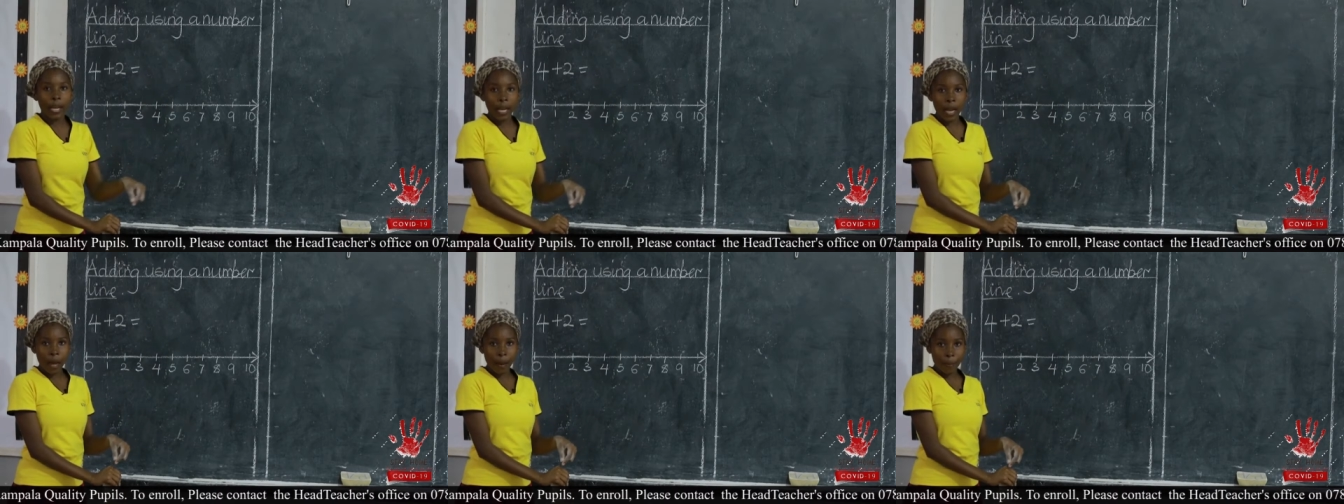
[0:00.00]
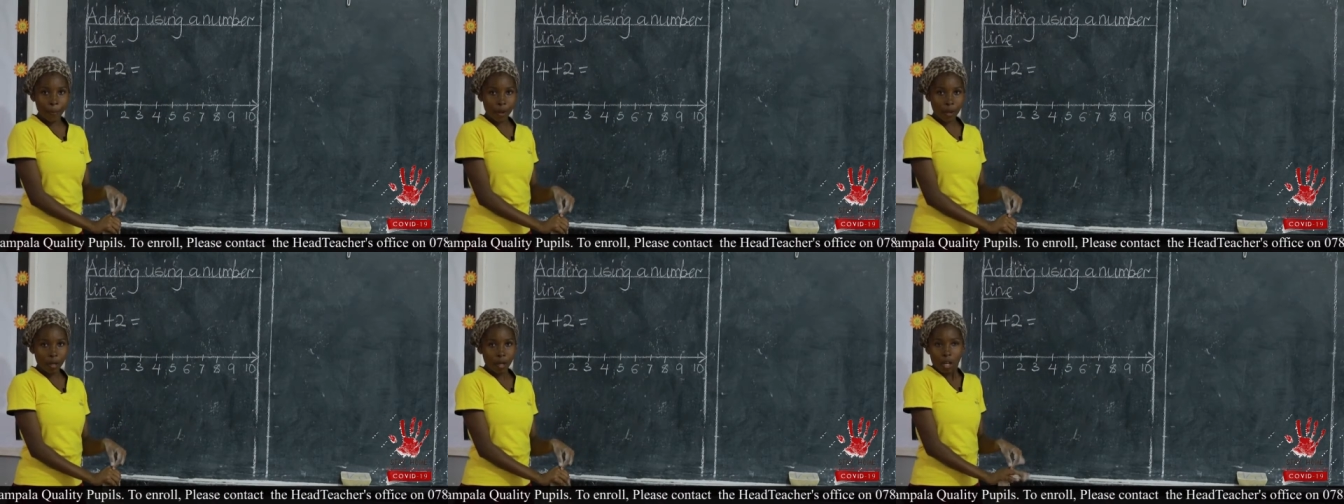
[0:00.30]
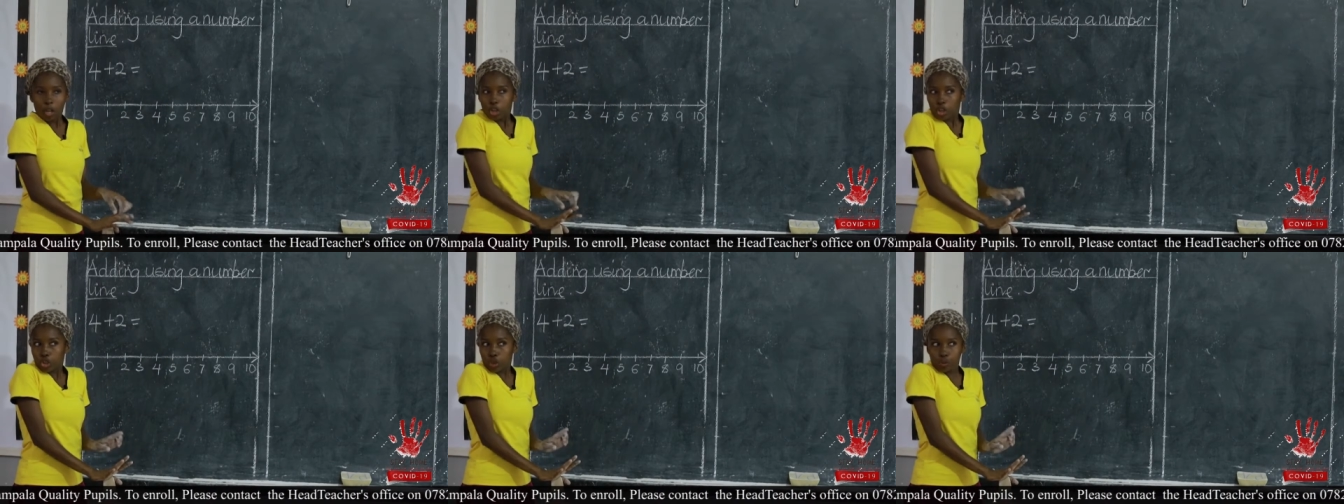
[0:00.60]
number.
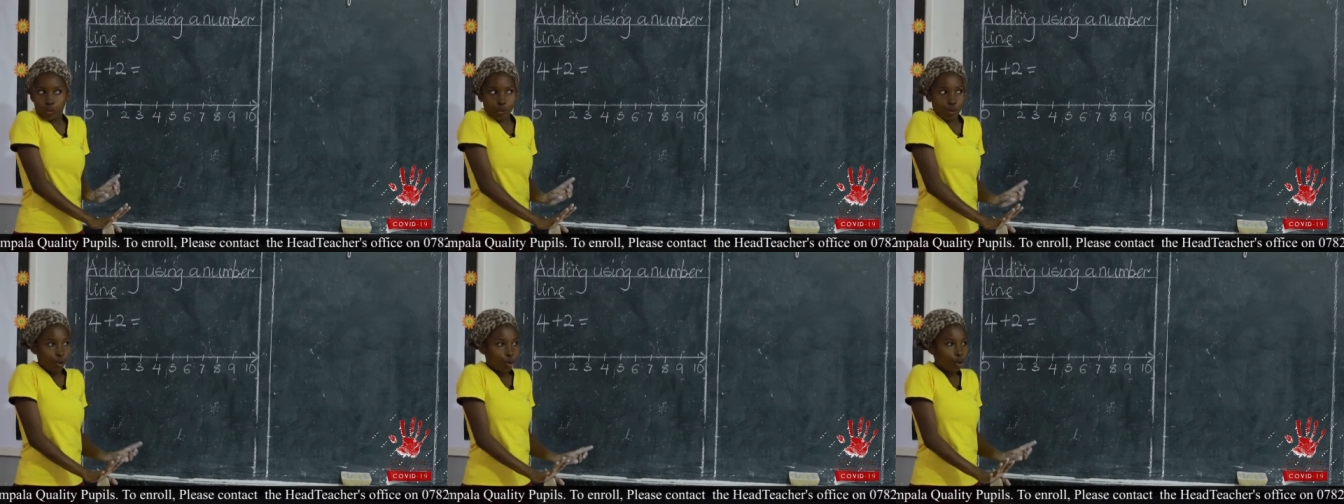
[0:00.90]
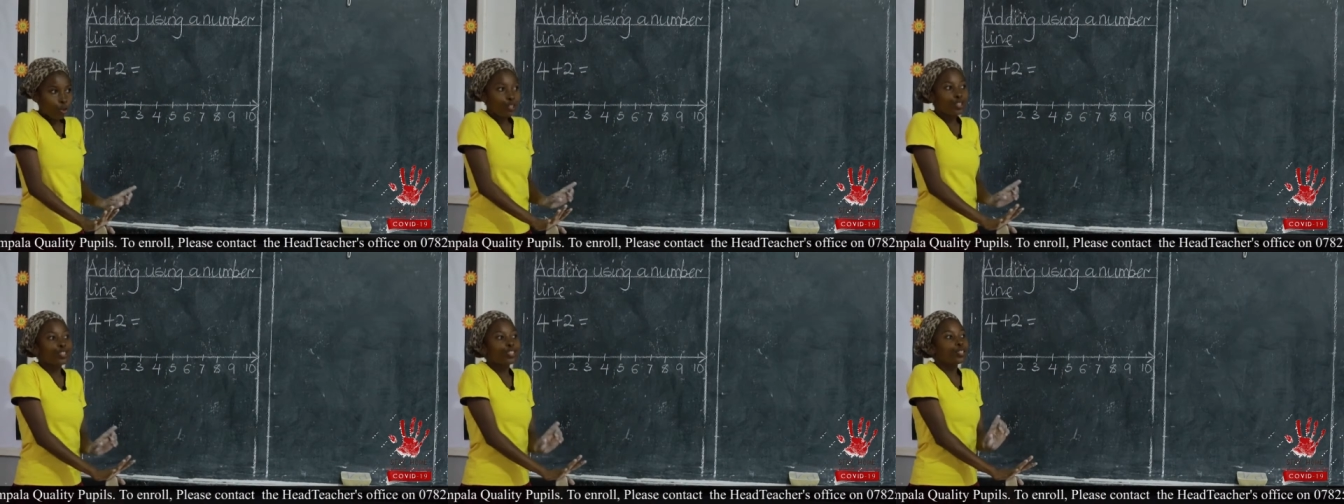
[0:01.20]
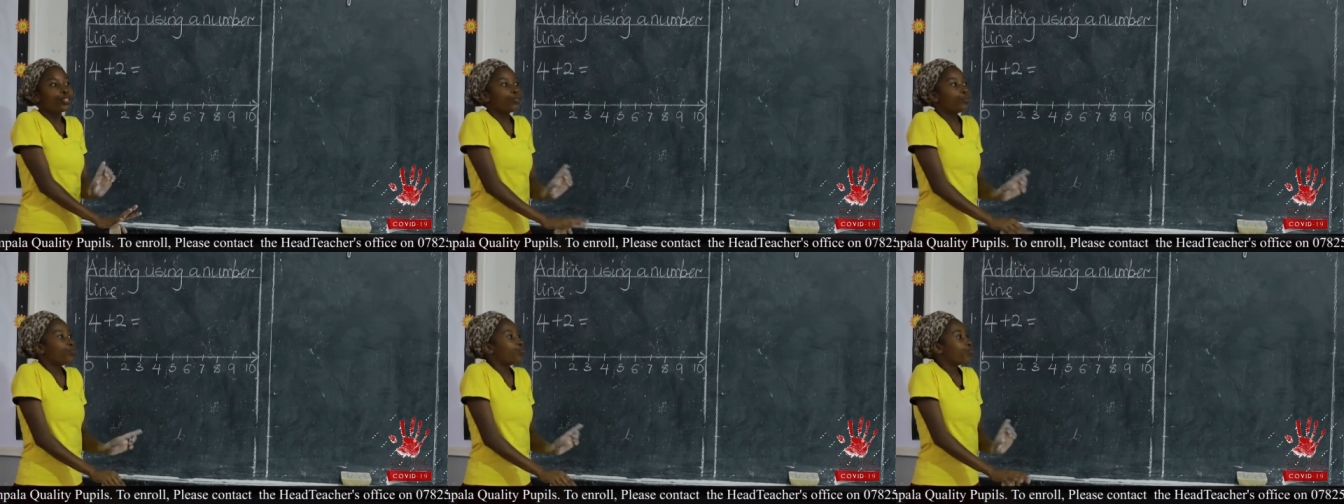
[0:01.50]
Do
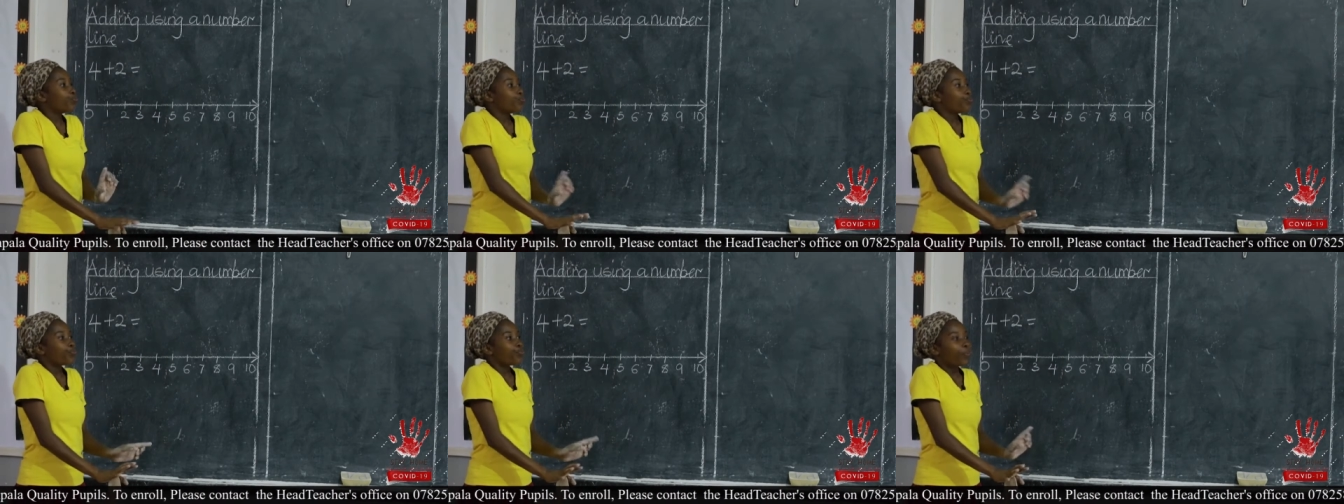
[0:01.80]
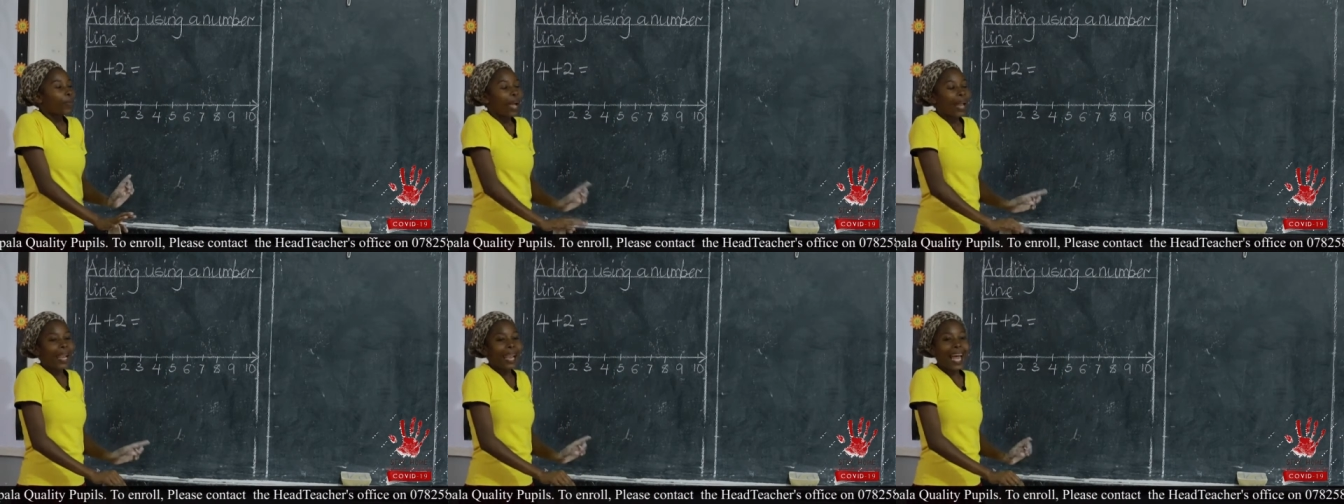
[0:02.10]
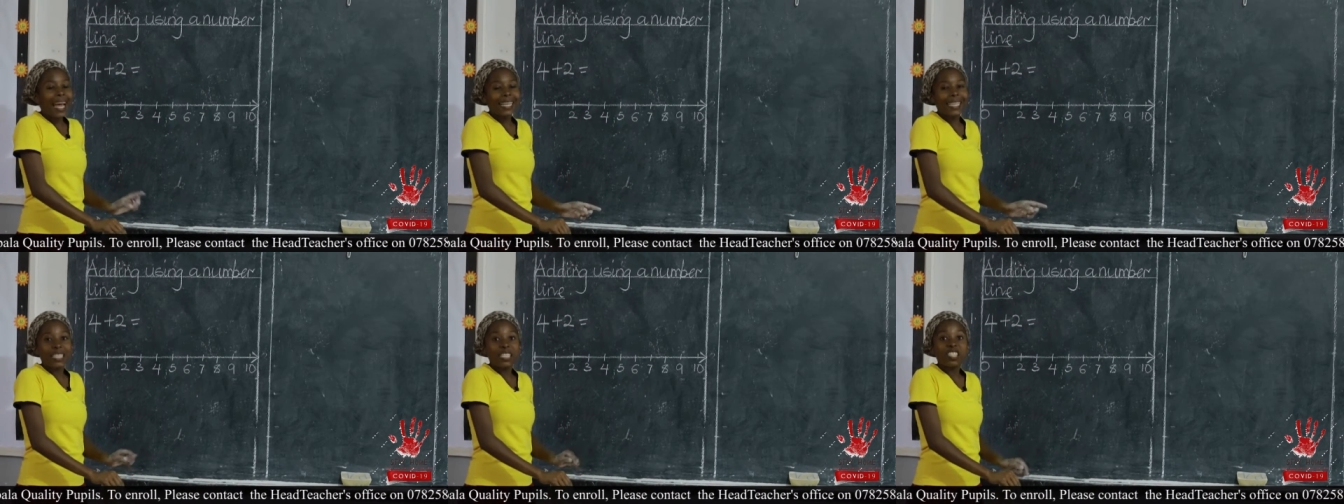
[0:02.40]
not
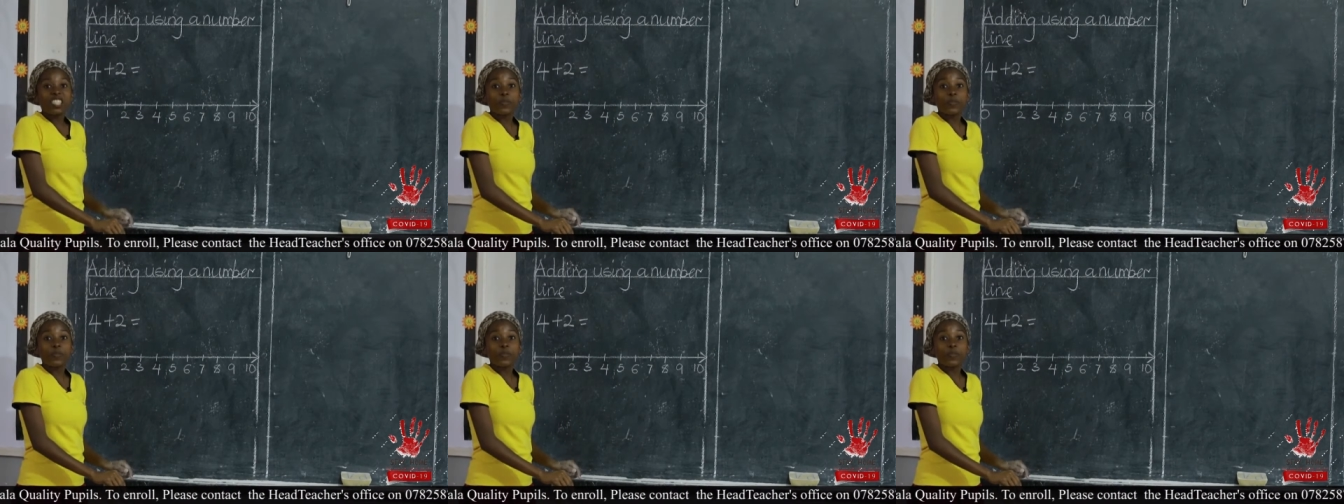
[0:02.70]
land in